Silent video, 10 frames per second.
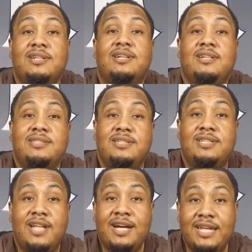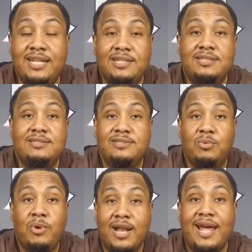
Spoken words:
to luck into what I